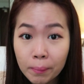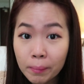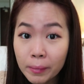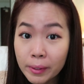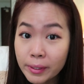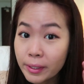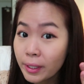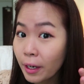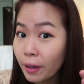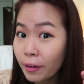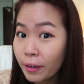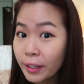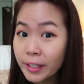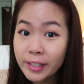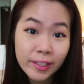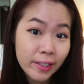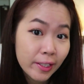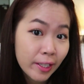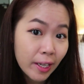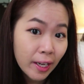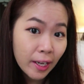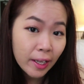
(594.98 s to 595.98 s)
Mascara
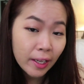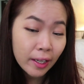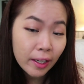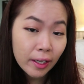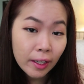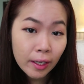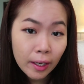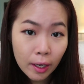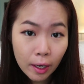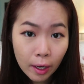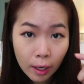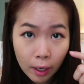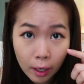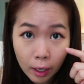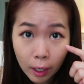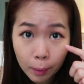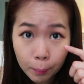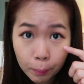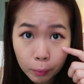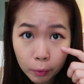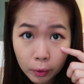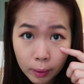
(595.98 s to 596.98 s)
is done.
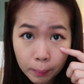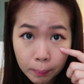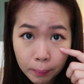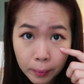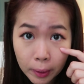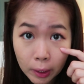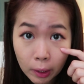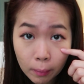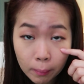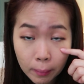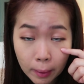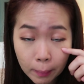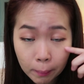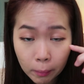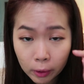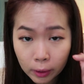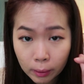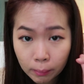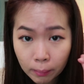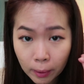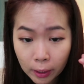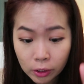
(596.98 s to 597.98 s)
I put a bit on my
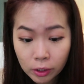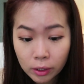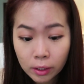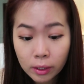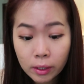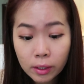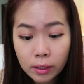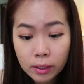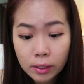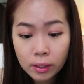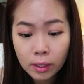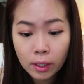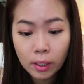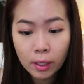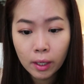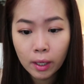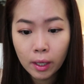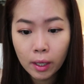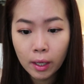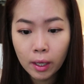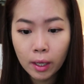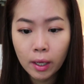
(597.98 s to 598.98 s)
bottom lashes.
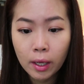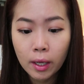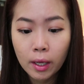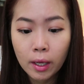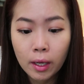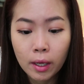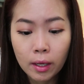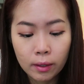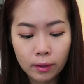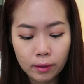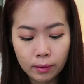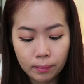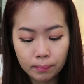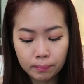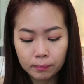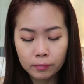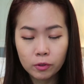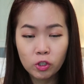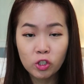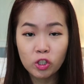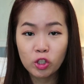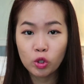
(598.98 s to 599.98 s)

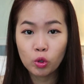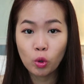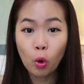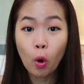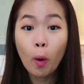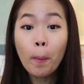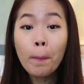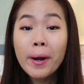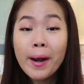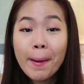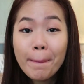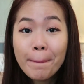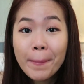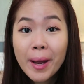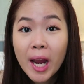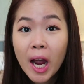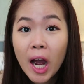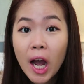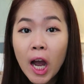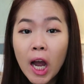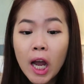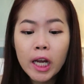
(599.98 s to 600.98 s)
just to open up
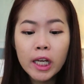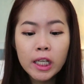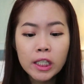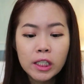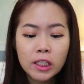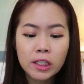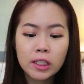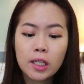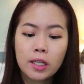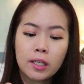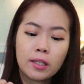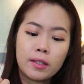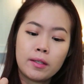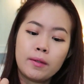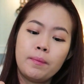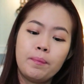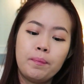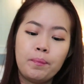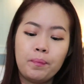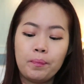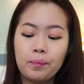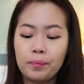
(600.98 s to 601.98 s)
my eyes.
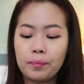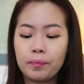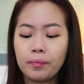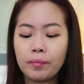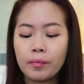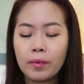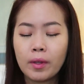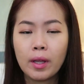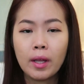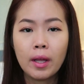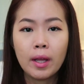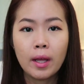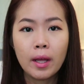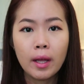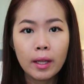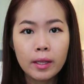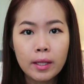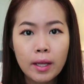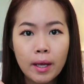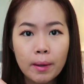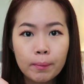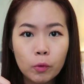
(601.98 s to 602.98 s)

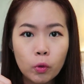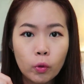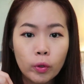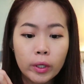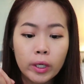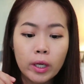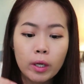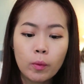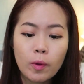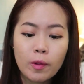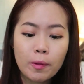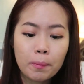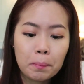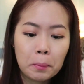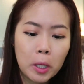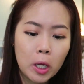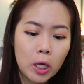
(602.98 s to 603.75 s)
And then I'm going in with